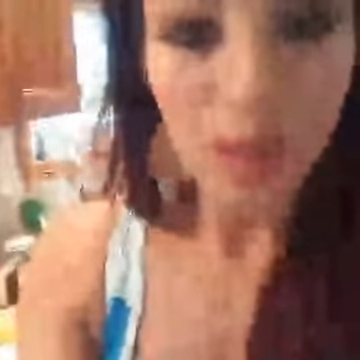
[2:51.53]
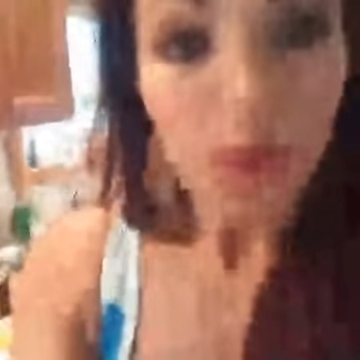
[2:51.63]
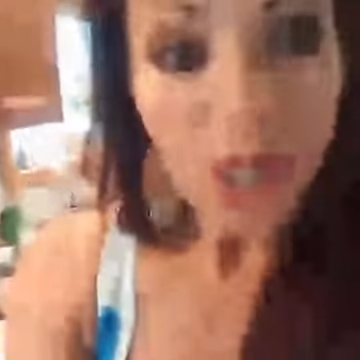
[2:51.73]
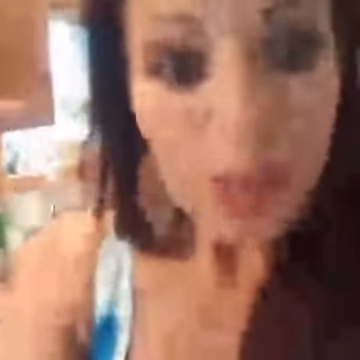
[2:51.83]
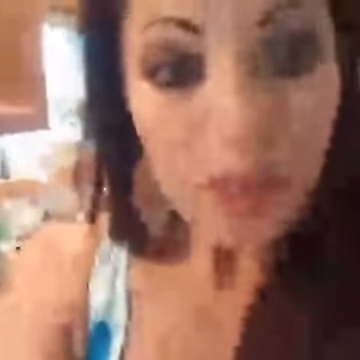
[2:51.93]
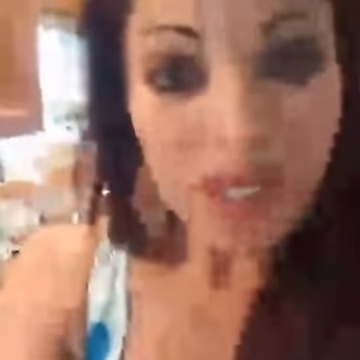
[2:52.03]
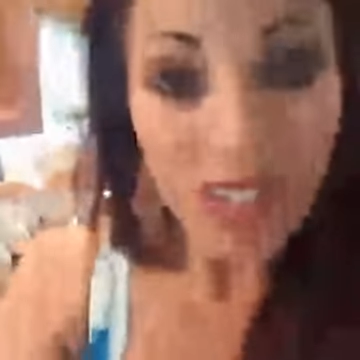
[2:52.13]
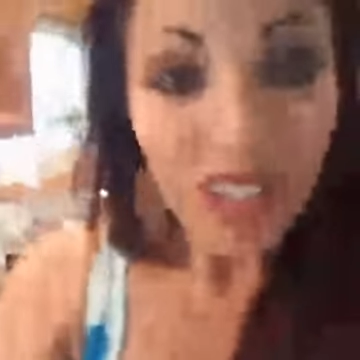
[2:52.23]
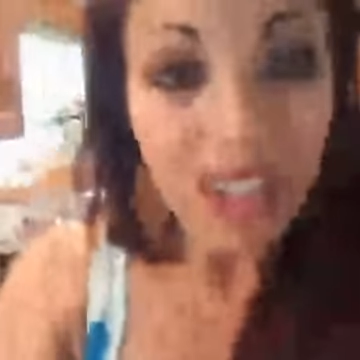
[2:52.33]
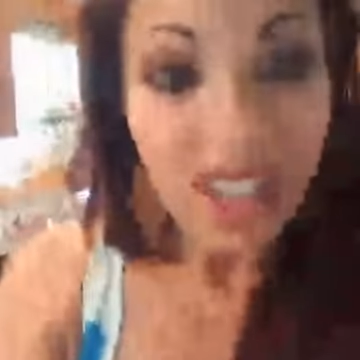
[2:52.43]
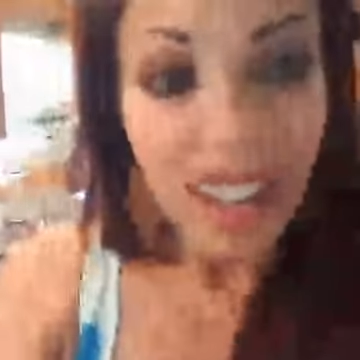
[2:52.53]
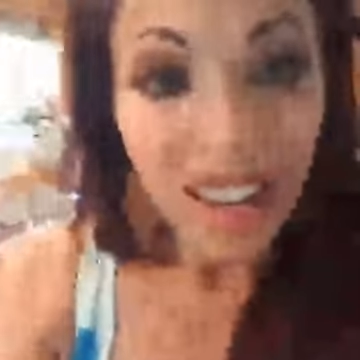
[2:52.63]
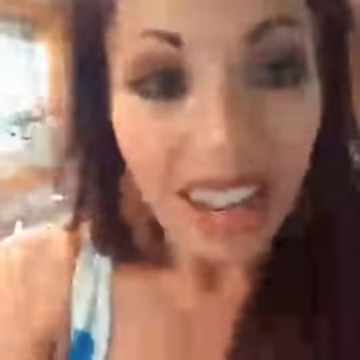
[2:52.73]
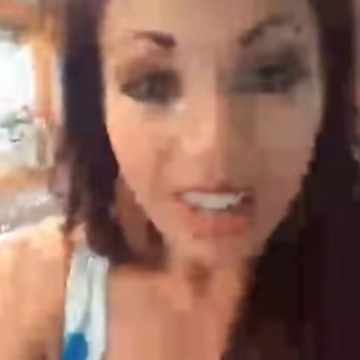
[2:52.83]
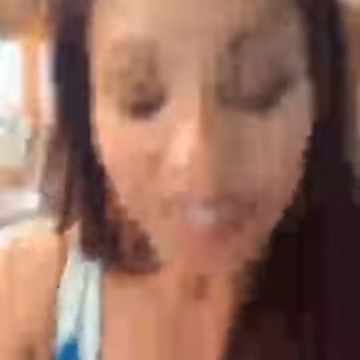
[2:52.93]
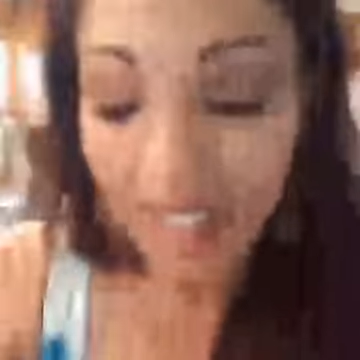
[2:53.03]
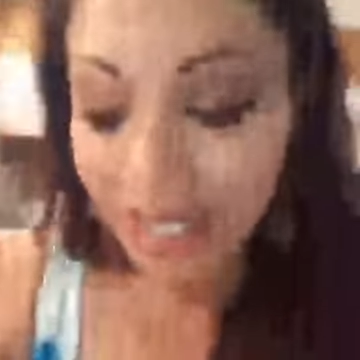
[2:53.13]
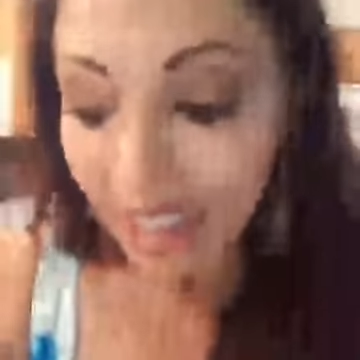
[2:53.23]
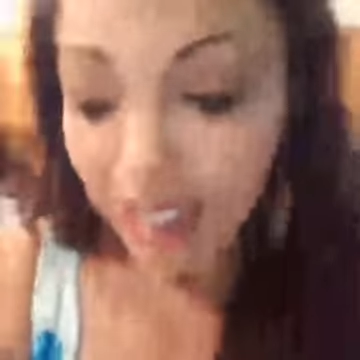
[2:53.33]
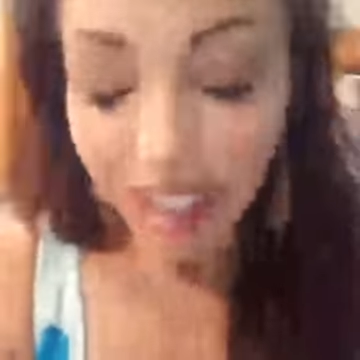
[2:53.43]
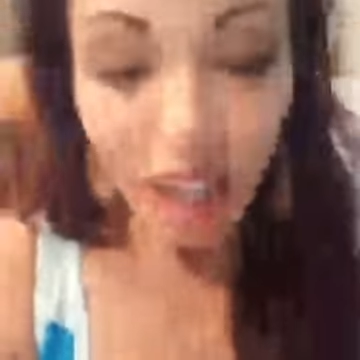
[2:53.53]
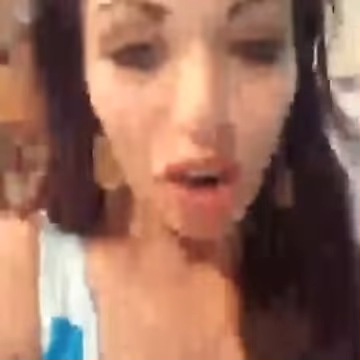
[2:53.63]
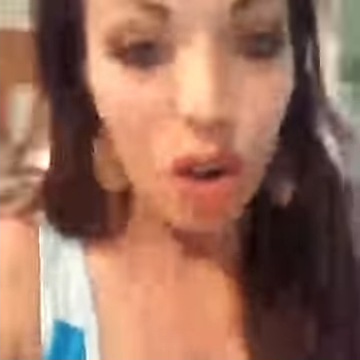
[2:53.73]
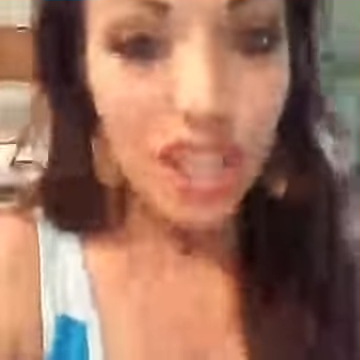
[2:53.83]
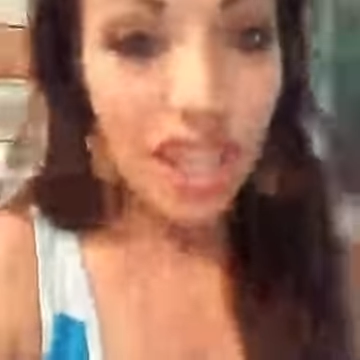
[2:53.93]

have some grapes, and as I said,